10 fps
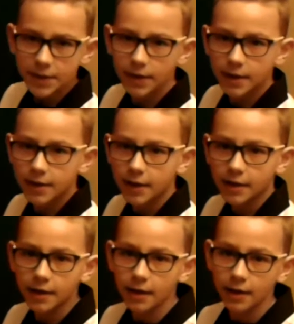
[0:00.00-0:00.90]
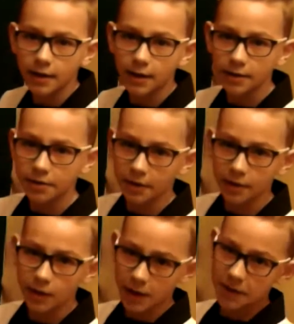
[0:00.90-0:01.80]
then they can't get
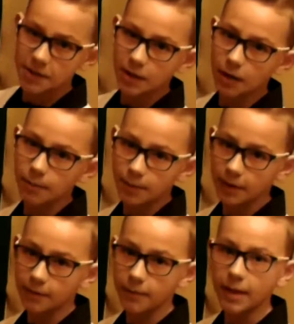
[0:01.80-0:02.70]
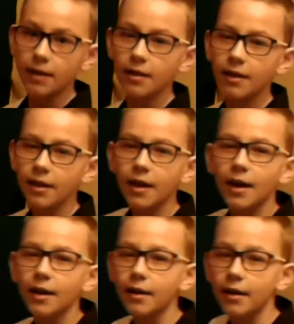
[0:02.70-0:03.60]
their legs up in me,
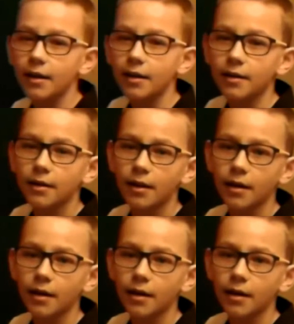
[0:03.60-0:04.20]
and then